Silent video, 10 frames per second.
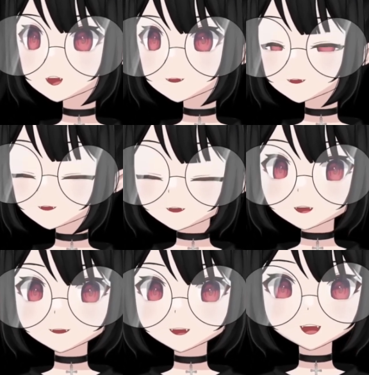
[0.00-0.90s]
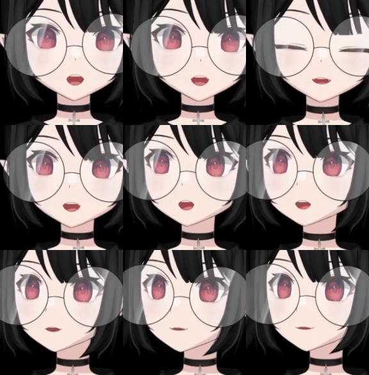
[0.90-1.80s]
In fact, I want to buy about
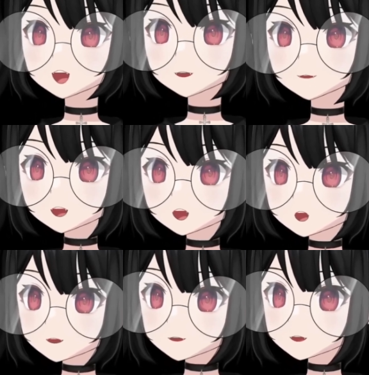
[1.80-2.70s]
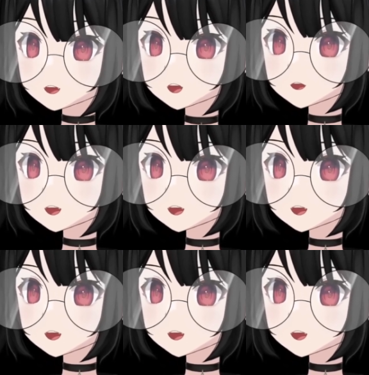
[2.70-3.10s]
5 copies right now.